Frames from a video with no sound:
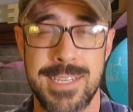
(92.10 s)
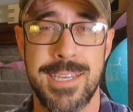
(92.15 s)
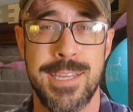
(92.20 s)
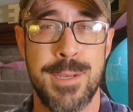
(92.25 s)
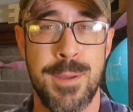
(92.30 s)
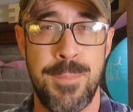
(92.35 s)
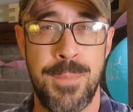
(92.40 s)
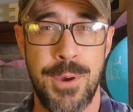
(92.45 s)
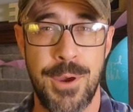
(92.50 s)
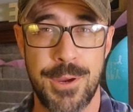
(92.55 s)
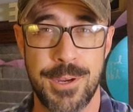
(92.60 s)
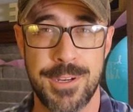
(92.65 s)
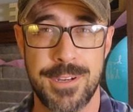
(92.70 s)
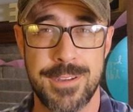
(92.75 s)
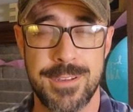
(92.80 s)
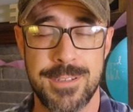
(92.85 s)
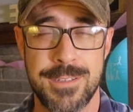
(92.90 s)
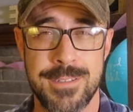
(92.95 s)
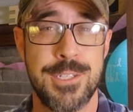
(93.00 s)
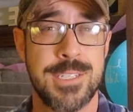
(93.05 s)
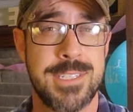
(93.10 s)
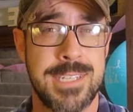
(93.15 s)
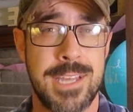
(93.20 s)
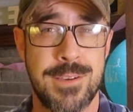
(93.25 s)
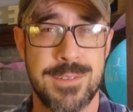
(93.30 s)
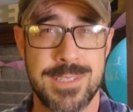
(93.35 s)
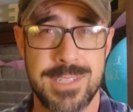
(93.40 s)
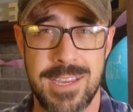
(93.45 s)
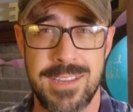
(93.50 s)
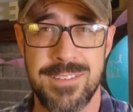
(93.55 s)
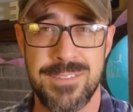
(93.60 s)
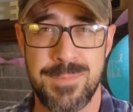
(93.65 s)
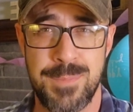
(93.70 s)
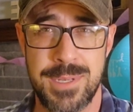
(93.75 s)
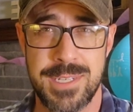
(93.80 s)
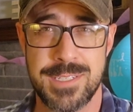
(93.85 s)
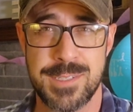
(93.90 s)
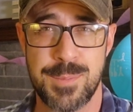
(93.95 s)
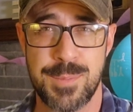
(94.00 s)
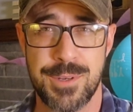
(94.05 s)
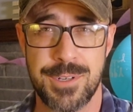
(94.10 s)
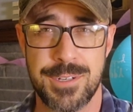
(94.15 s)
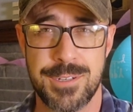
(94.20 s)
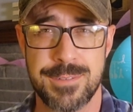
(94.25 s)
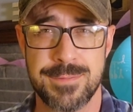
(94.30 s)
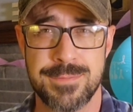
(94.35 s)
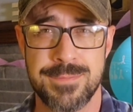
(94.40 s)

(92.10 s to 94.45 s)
in a park just outside of Pittsburgh.